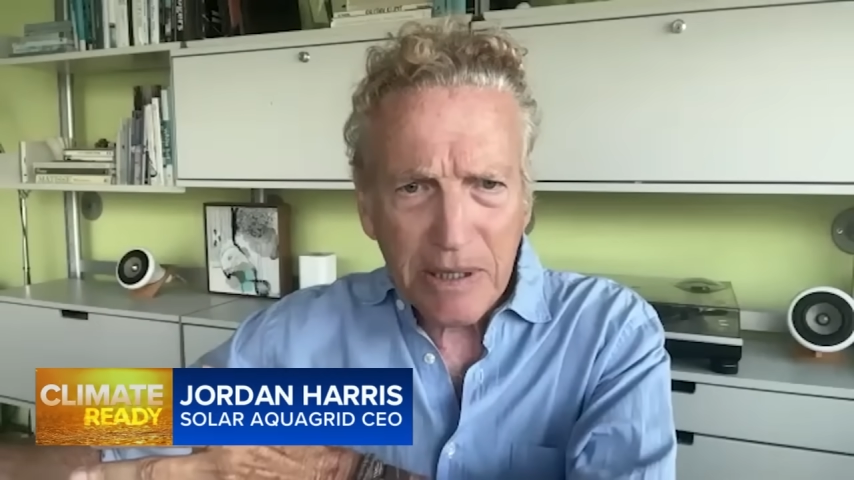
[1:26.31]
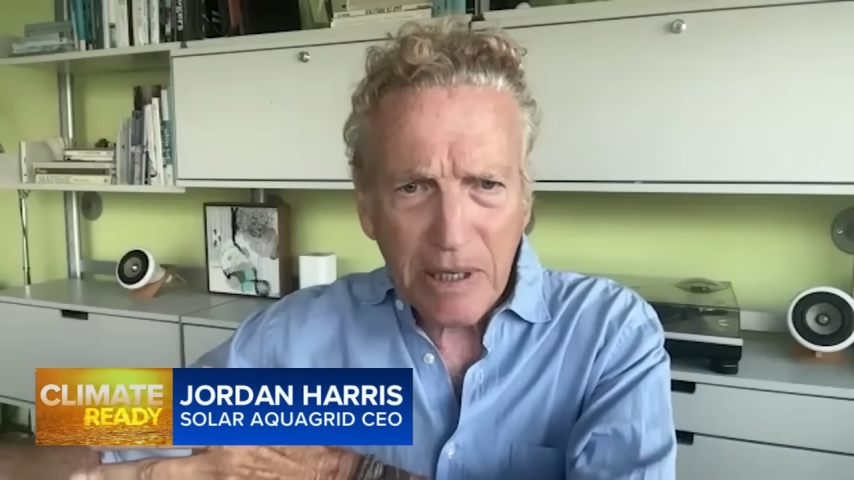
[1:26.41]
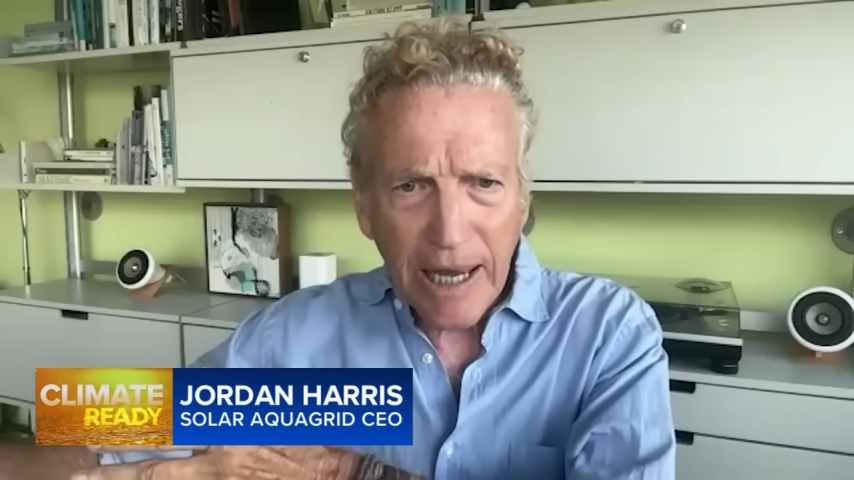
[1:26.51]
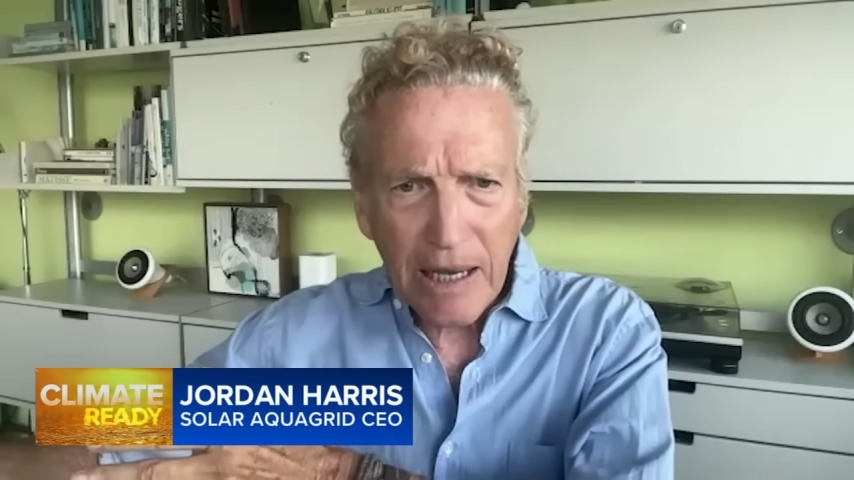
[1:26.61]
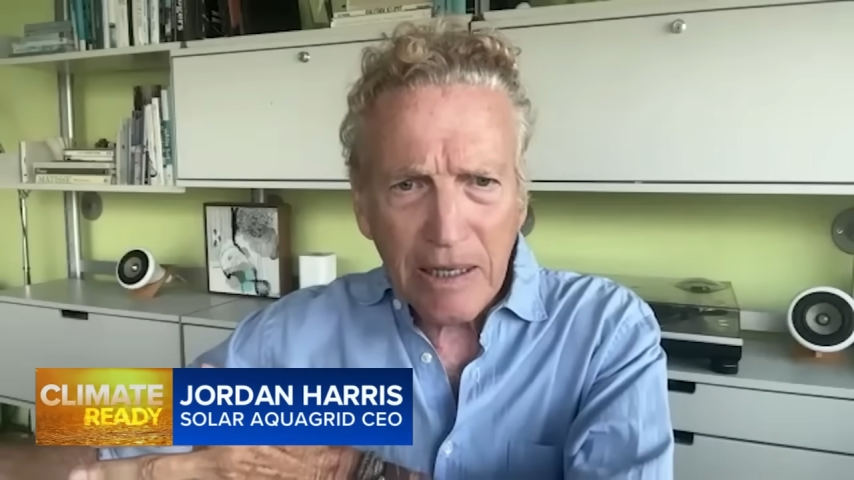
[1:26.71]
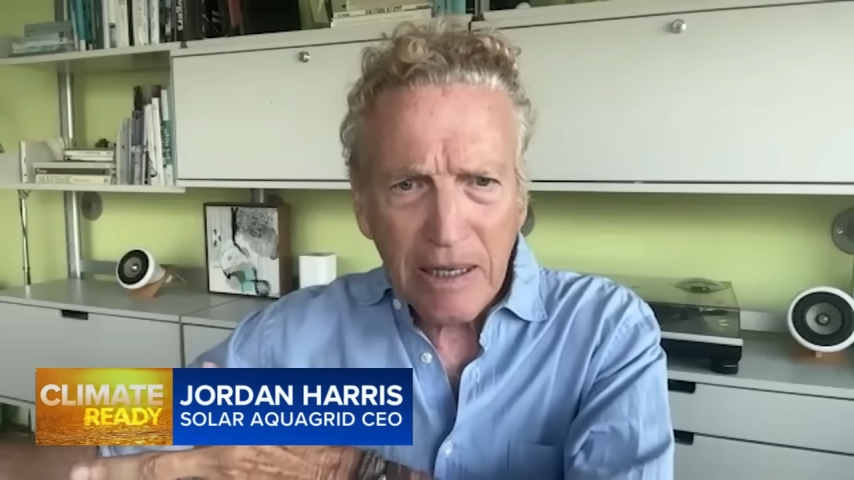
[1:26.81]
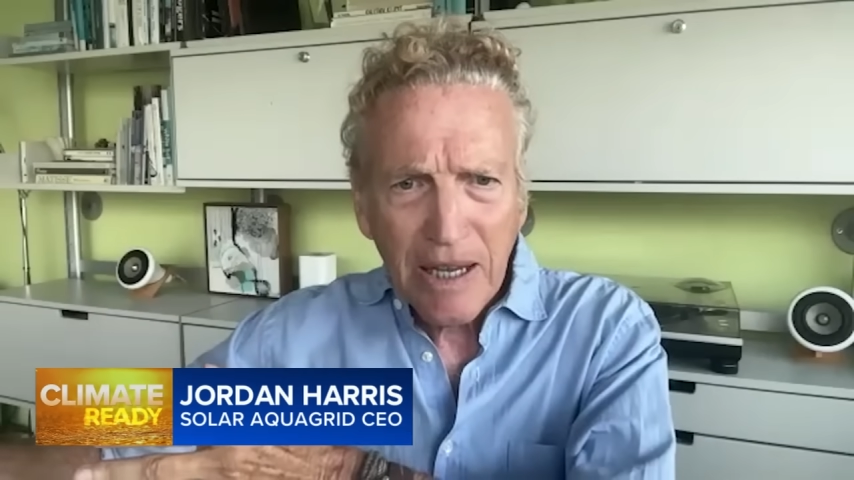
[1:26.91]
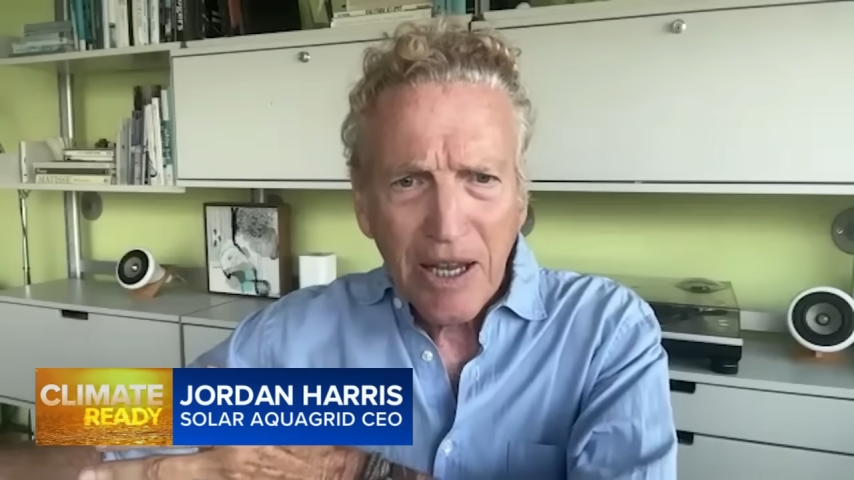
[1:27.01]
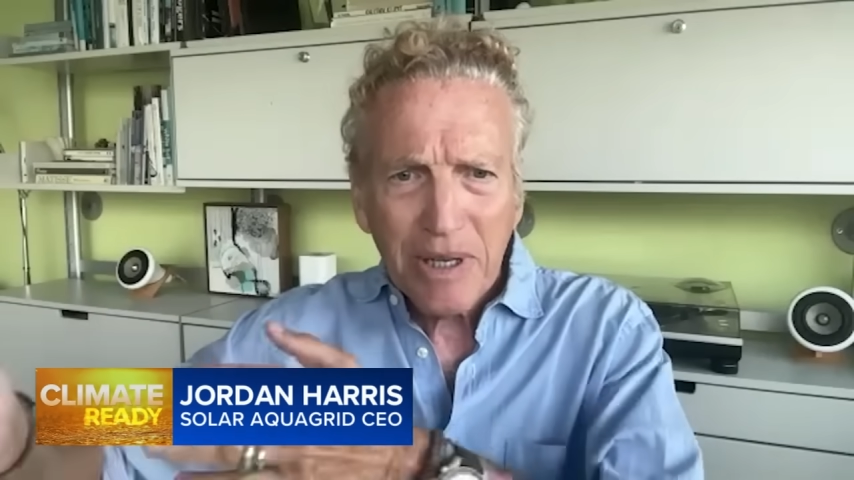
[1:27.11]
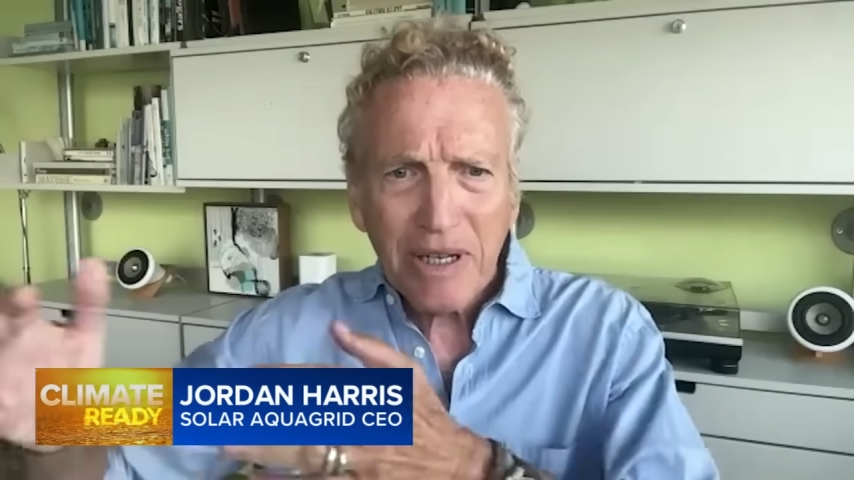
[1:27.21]

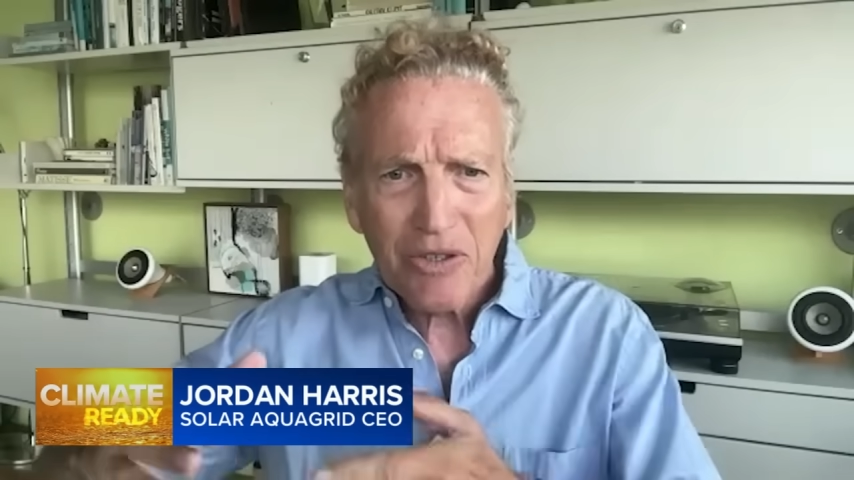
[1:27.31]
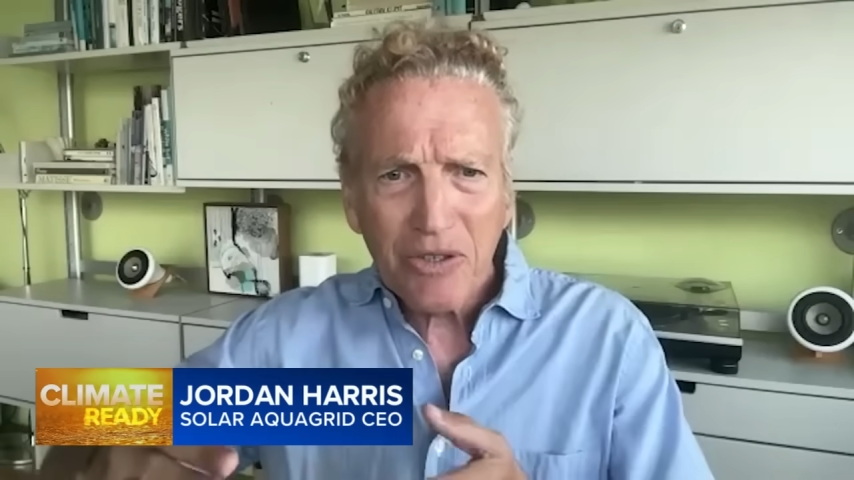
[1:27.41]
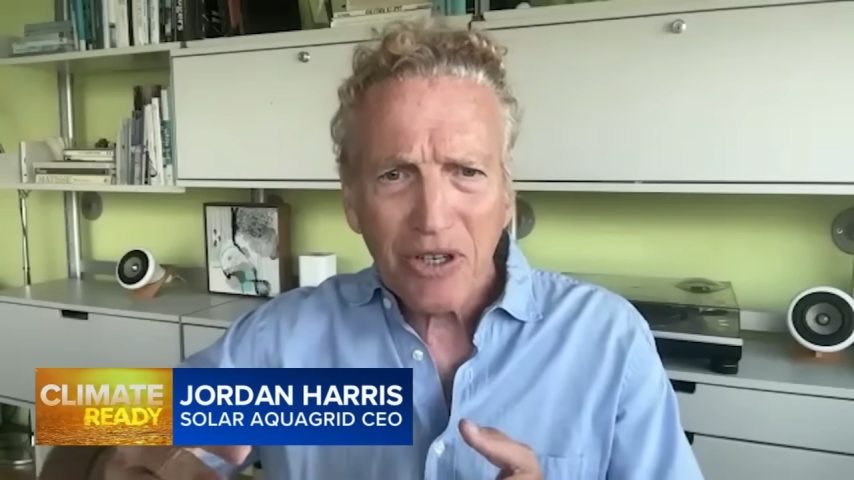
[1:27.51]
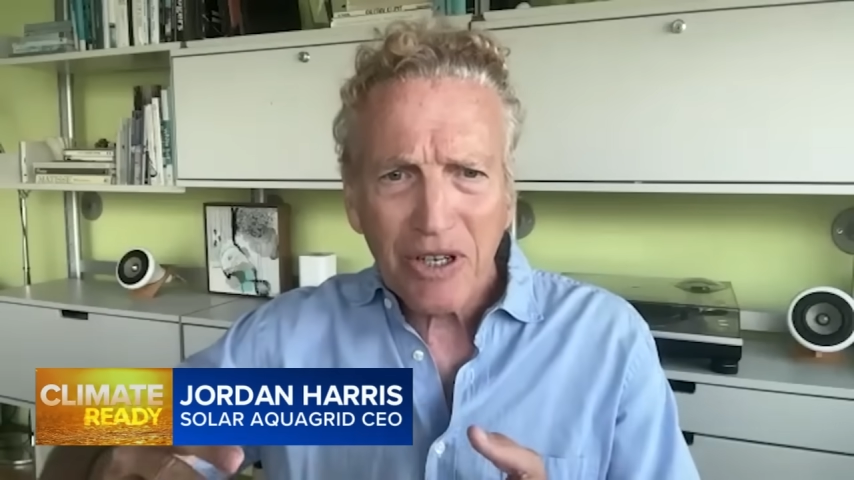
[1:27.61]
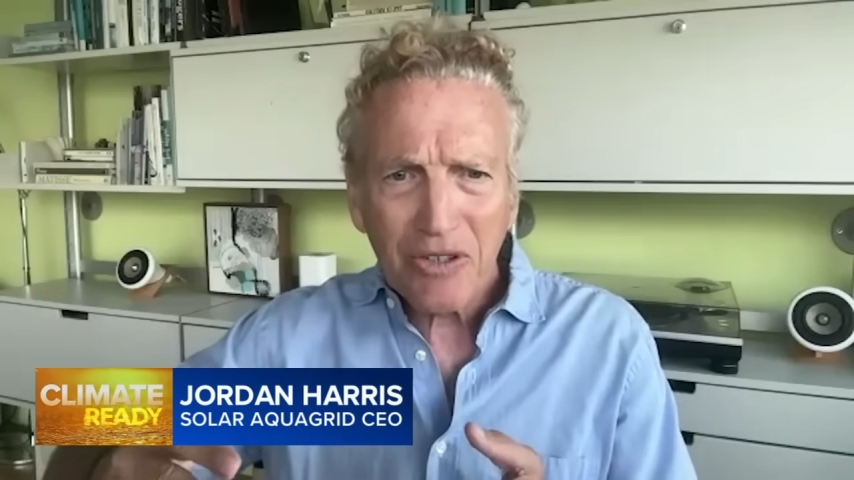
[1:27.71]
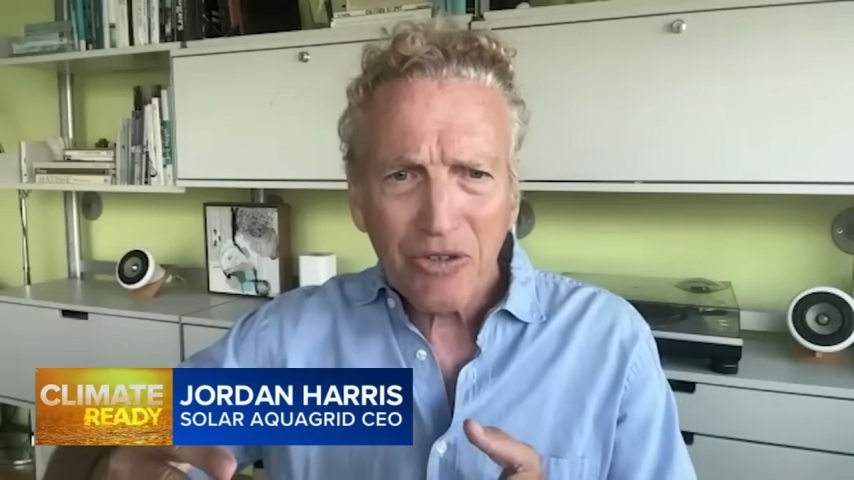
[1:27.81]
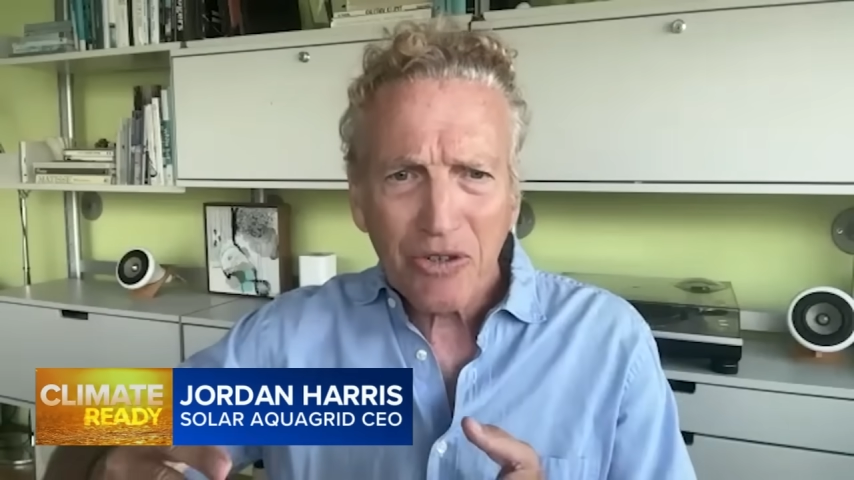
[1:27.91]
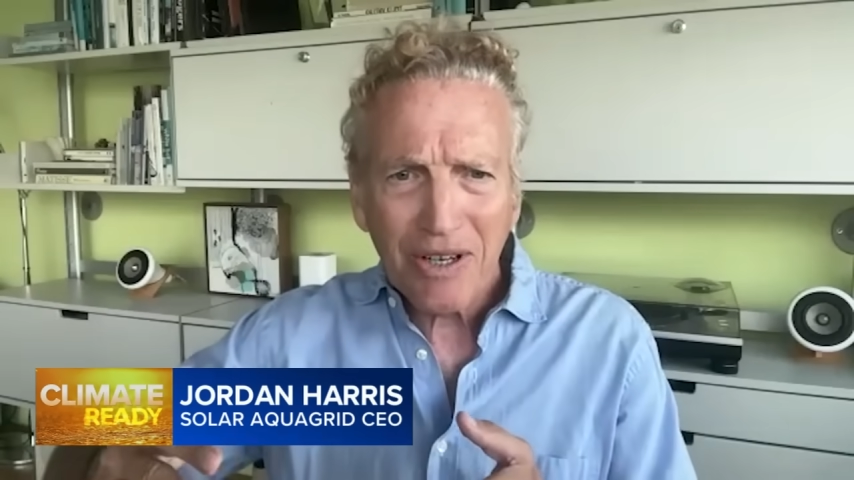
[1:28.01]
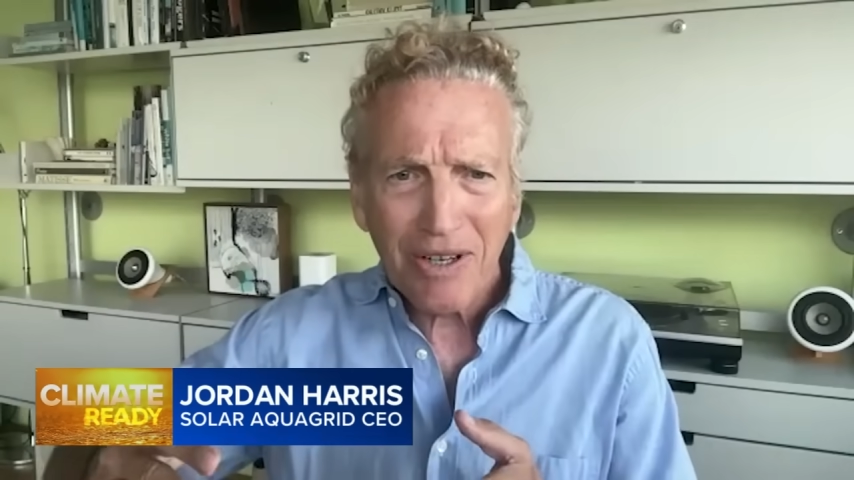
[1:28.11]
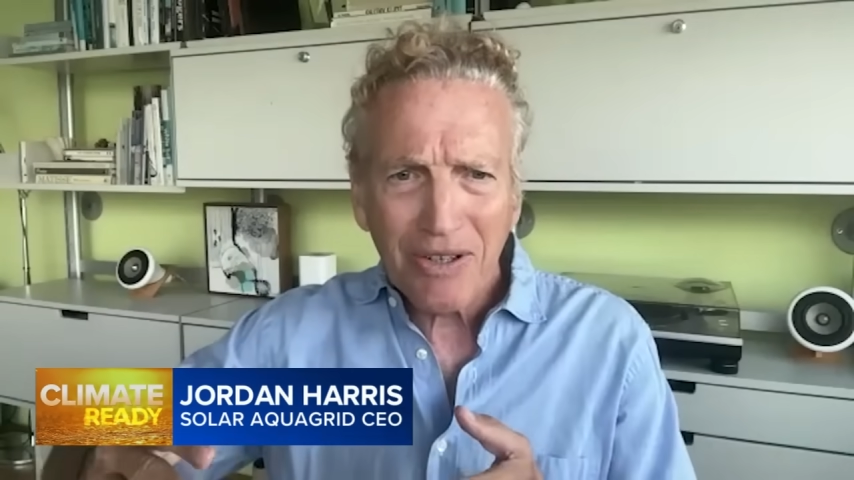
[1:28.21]
because uh, uh, uh,